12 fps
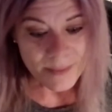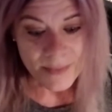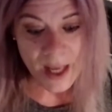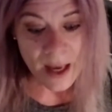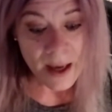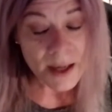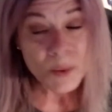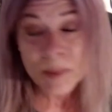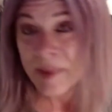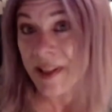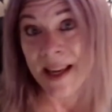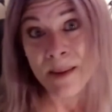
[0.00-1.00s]
I don't
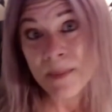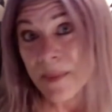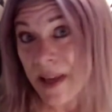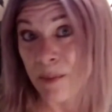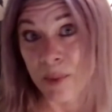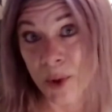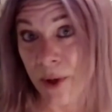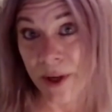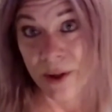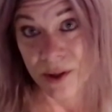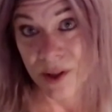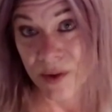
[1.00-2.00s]
blame
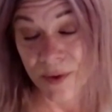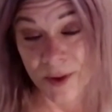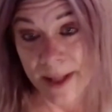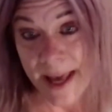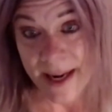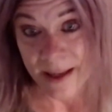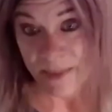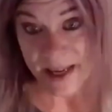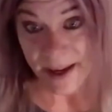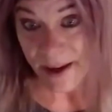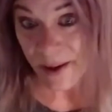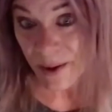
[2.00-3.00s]
employers for letting me
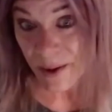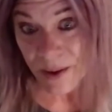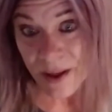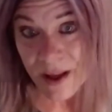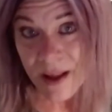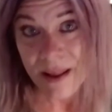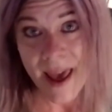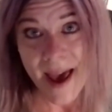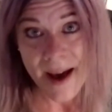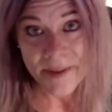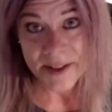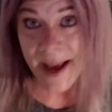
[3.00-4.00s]
go. They
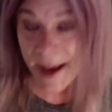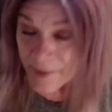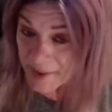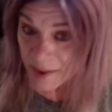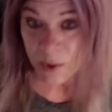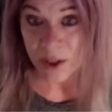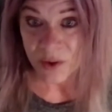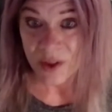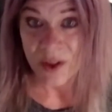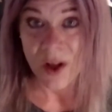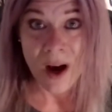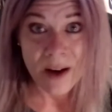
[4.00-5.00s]
have to have someone who's
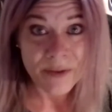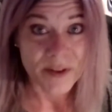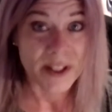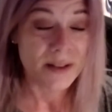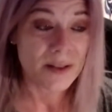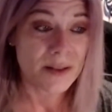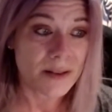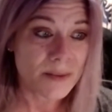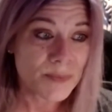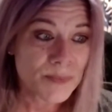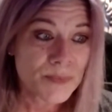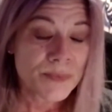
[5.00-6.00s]
in the office,
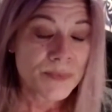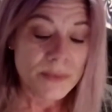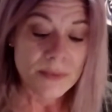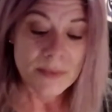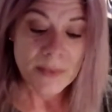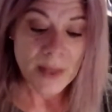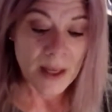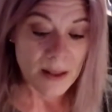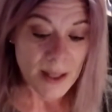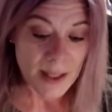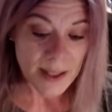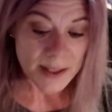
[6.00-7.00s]

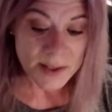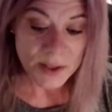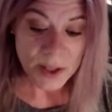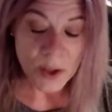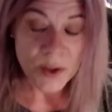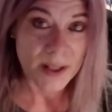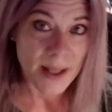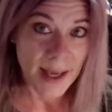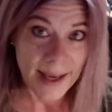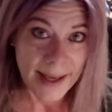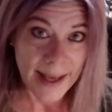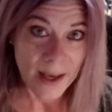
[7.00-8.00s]
and they need to know that they
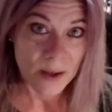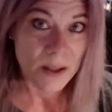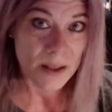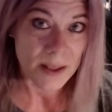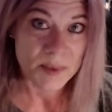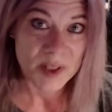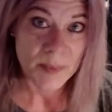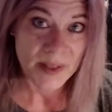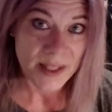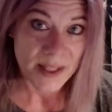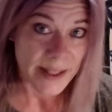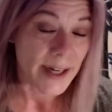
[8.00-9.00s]
can count on them to
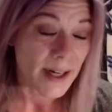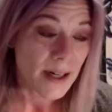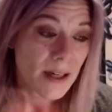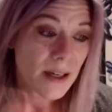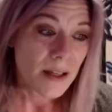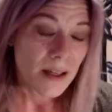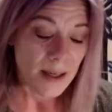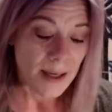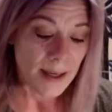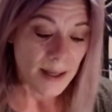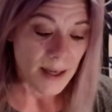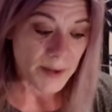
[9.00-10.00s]
be there.
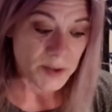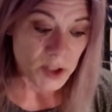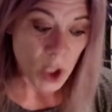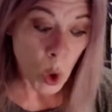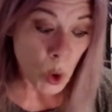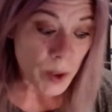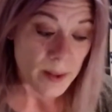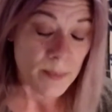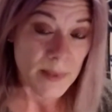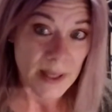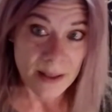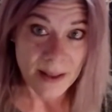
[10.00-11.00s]
And I've told
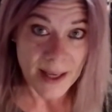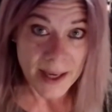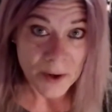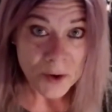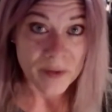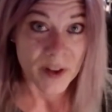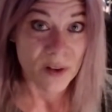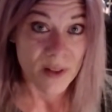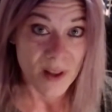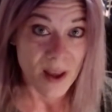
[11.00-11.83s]
them in the interview that